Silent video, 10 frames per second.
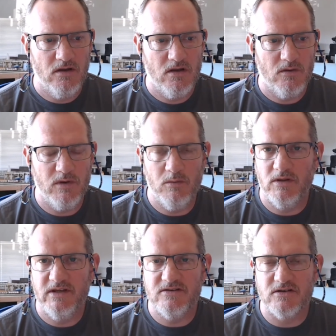we will
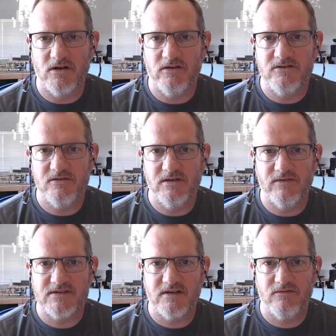need to know that you give
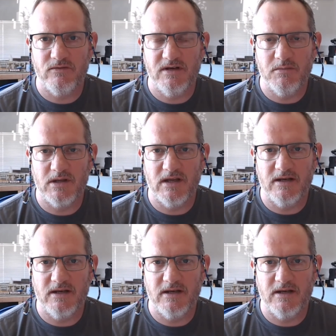us that freedom again.